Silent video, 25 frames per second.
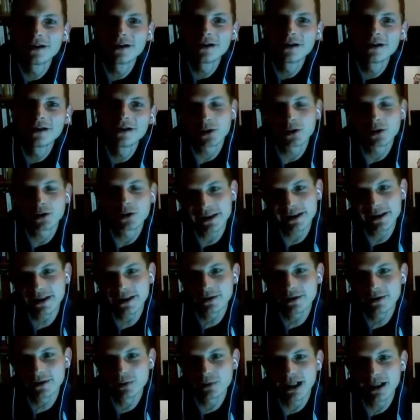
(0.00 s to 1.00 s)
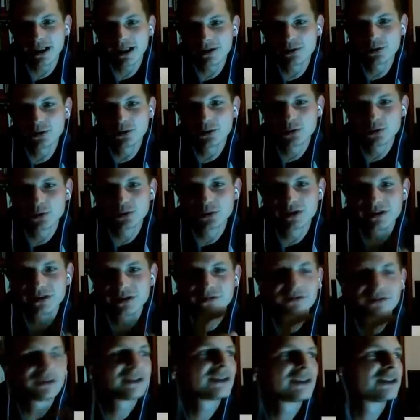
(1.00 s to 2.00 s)
sad. So again, we had to
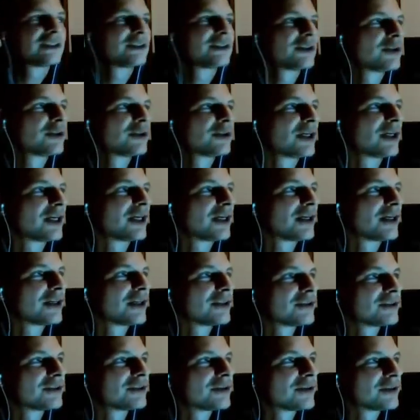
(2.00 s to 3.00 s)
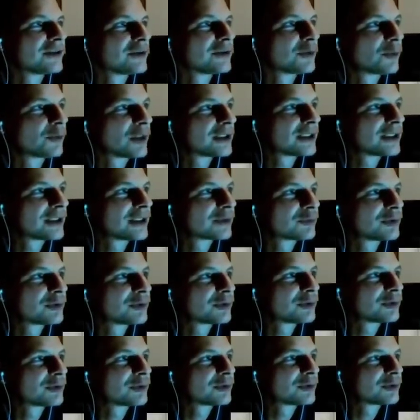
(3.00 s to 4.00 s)
do this video, the one
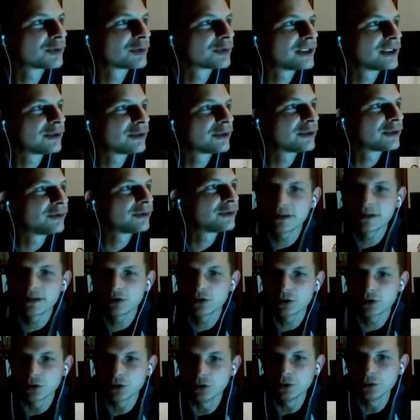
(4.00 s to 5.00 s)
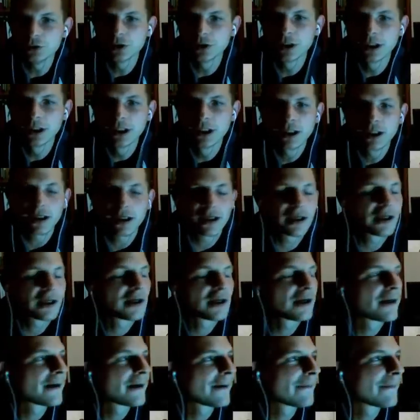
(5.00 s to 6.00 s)
that we released in June
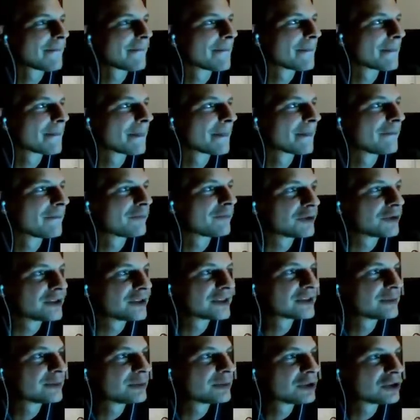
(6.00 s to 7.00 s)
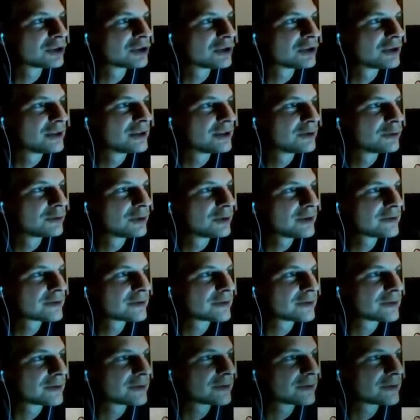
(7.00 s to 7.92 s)
for an exhibition in